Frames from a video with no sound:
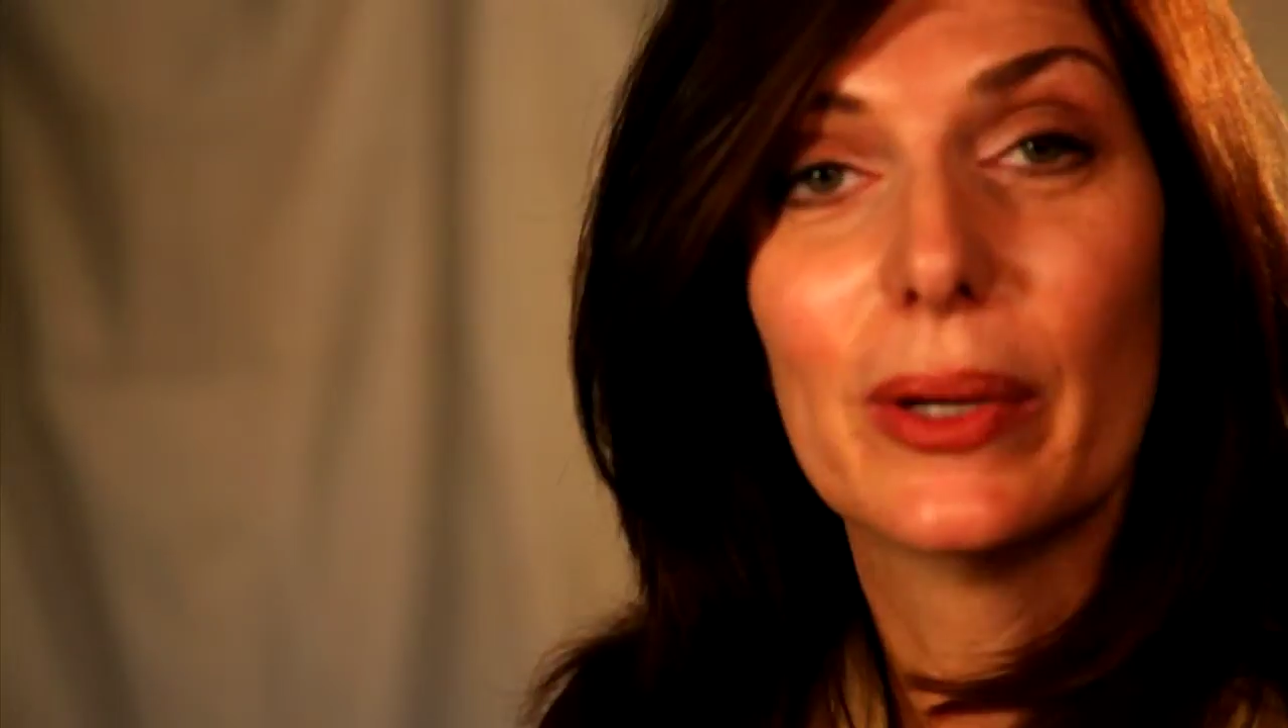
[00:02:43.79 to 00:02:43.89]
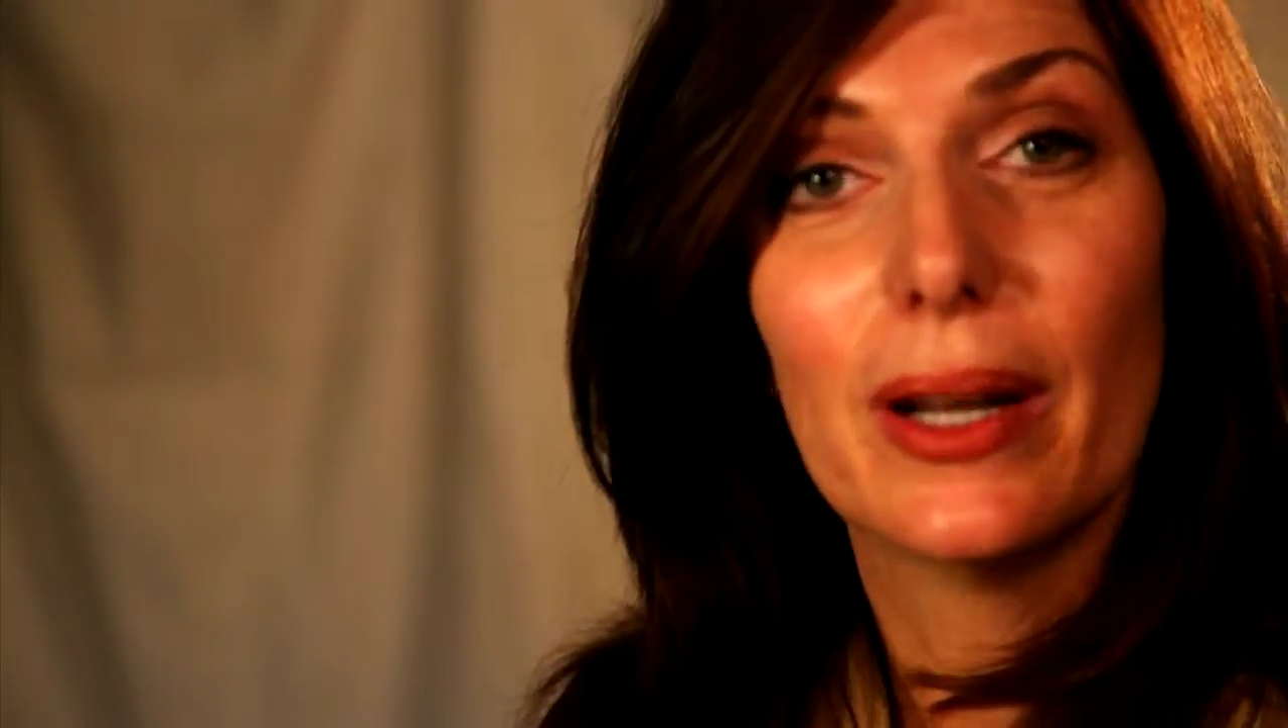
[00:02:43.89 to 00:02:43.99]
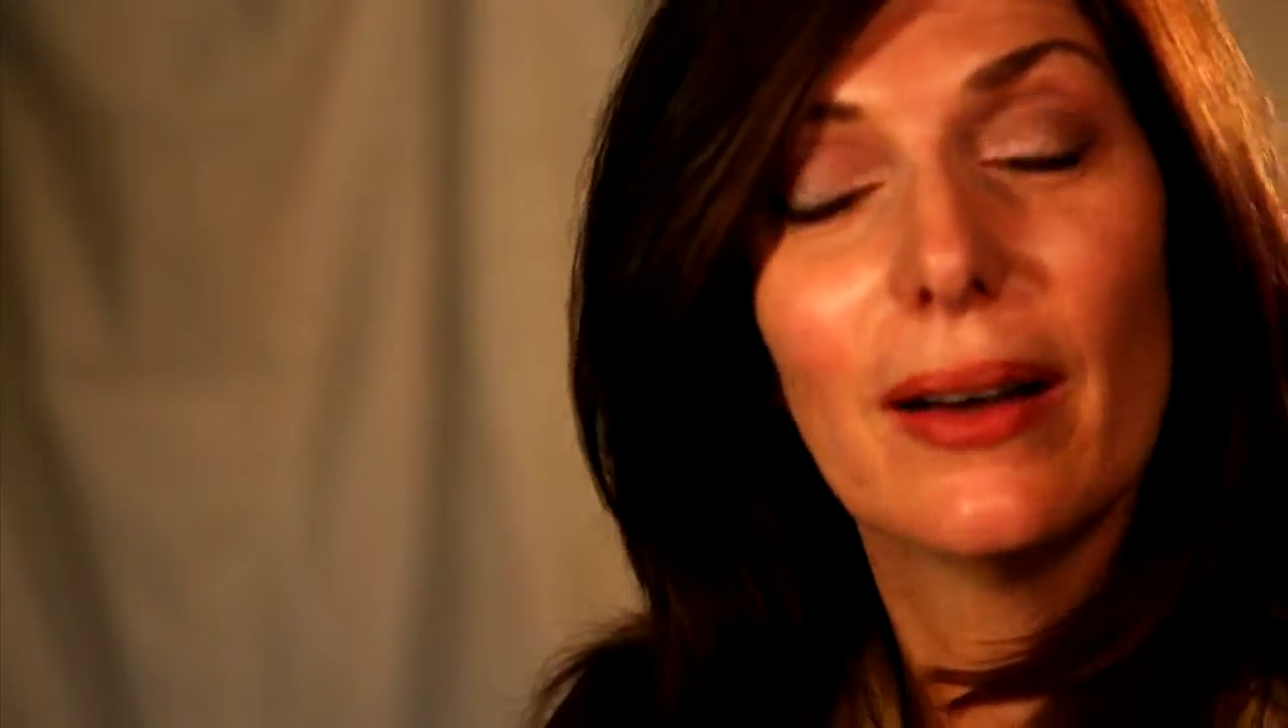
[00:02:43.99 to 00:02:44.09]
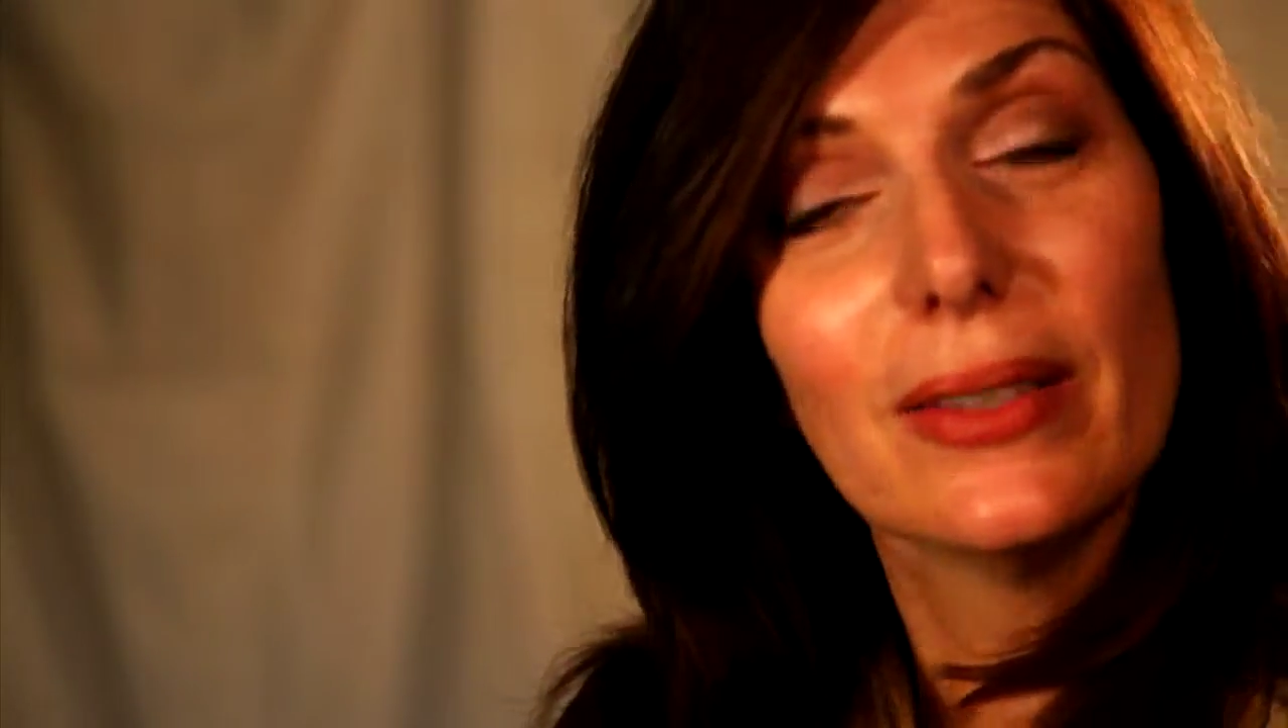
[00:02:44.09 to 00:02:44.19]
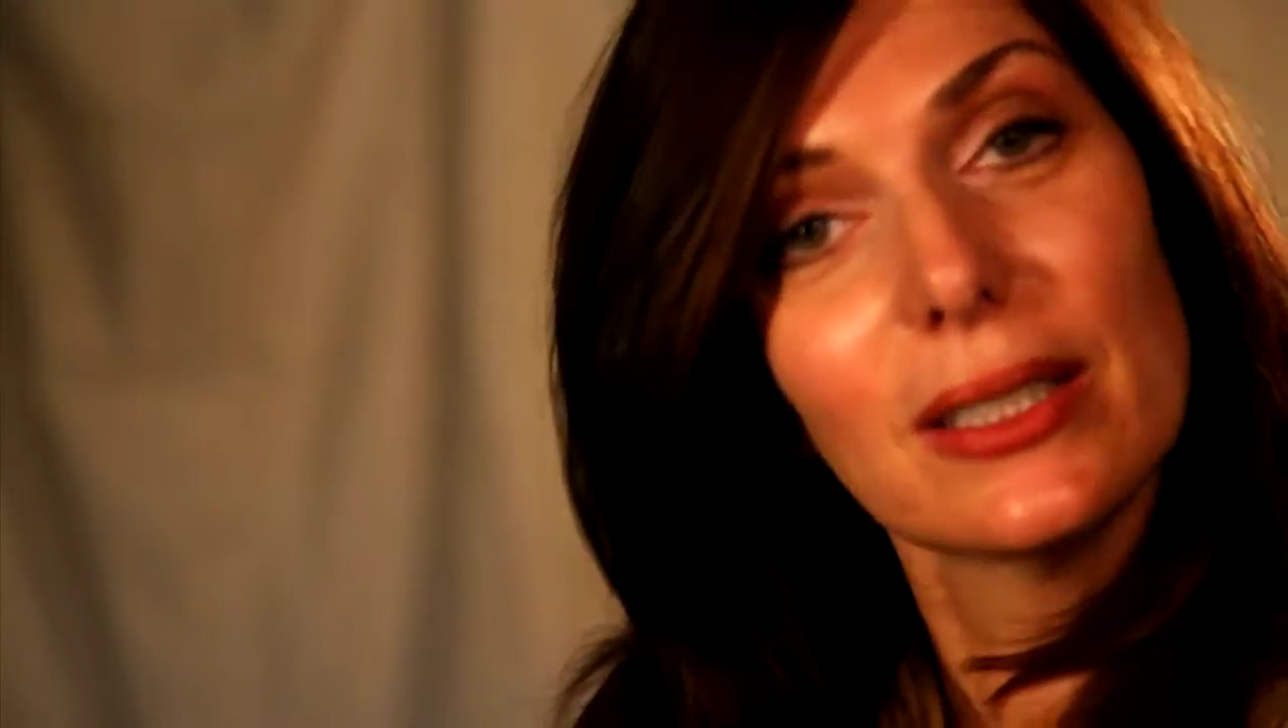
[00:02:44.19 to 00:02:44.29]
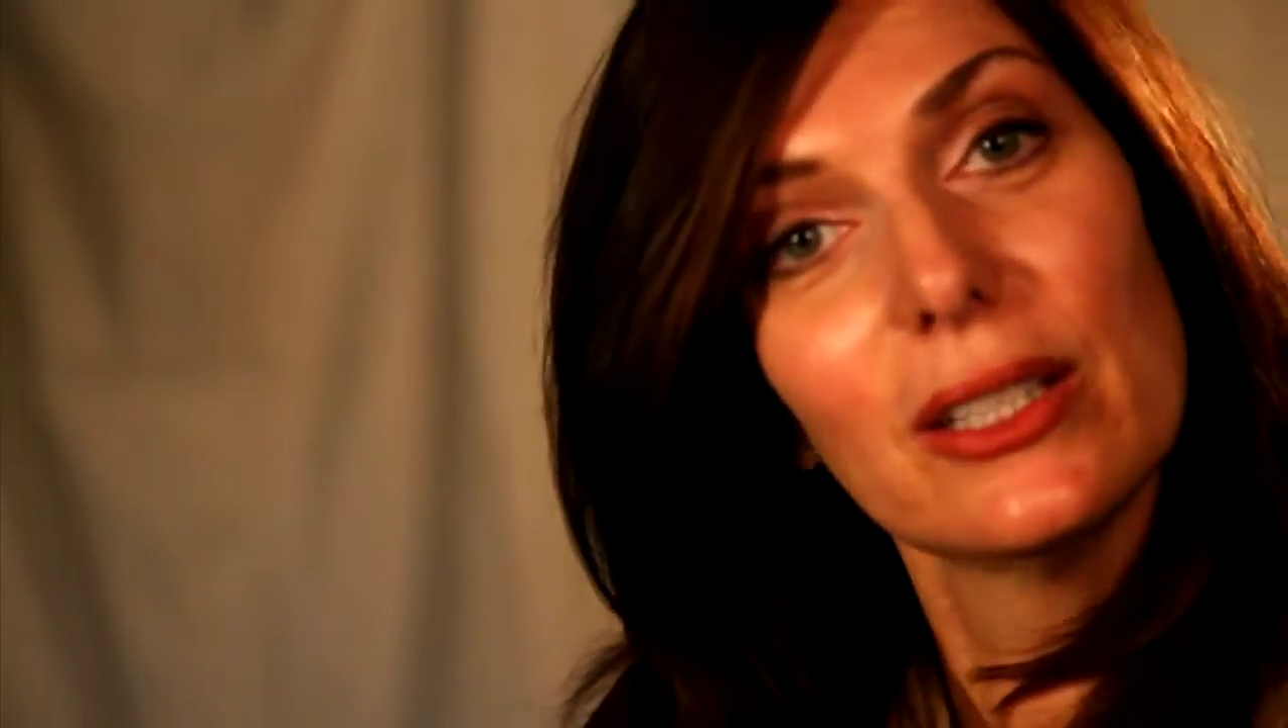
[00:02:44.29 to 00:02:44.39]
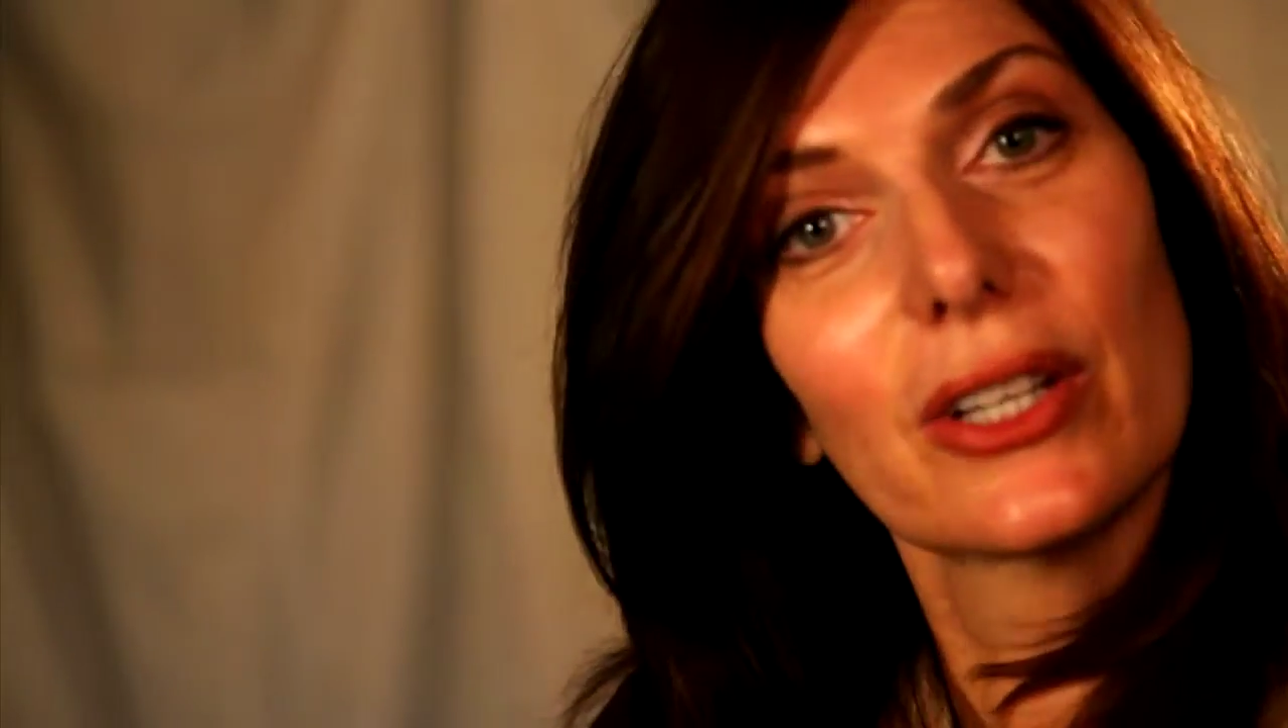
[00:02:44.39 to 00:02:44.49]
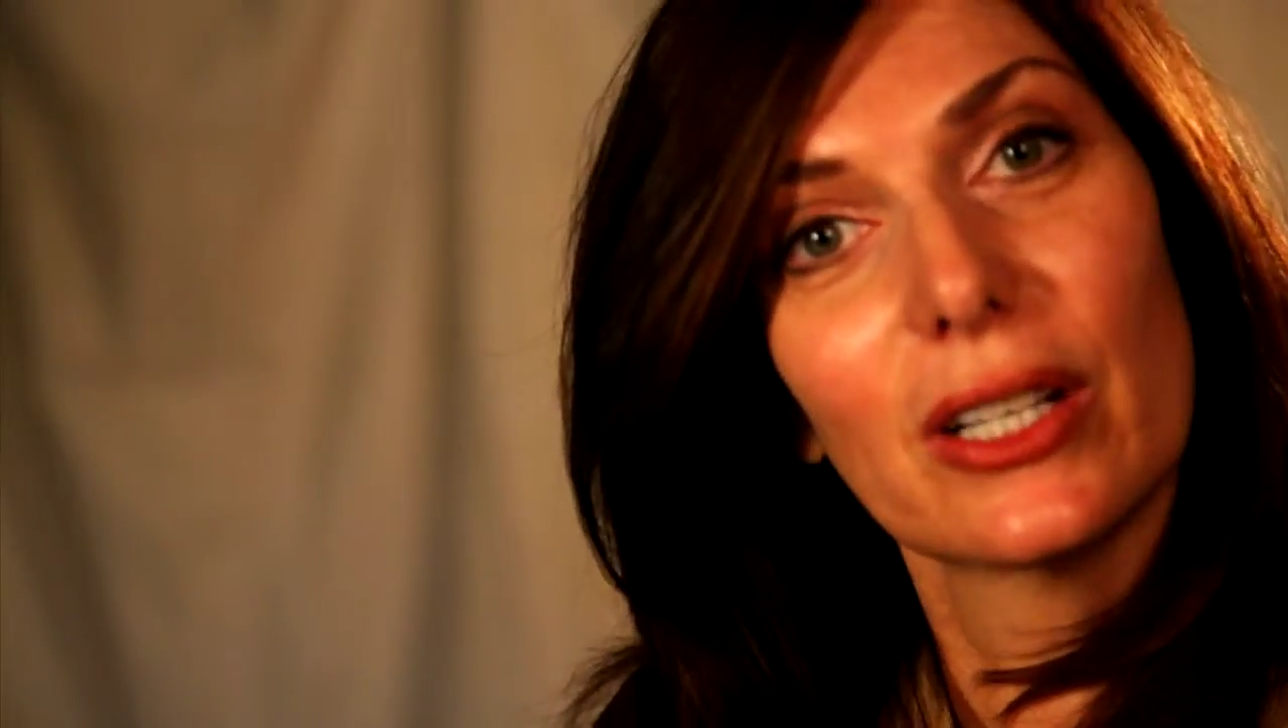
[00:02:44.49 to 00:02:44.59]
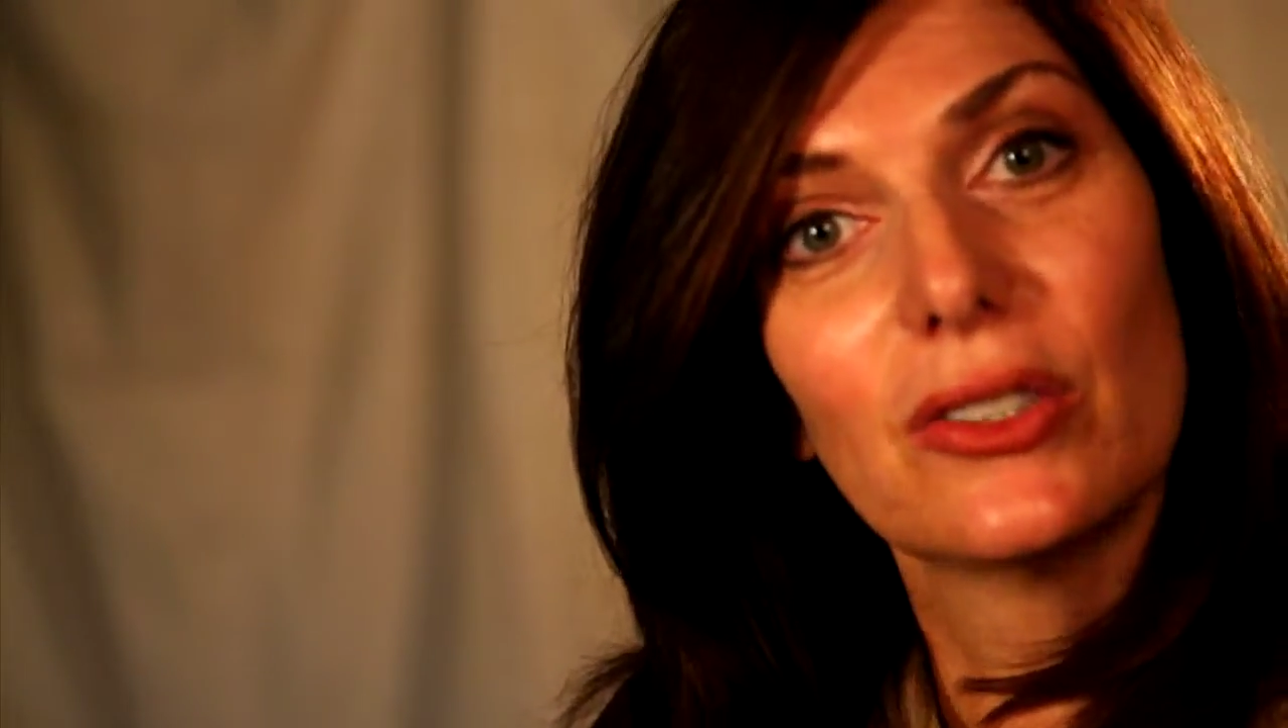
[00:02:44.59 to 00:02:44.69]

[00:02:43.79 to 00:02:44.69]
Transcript: But obviously our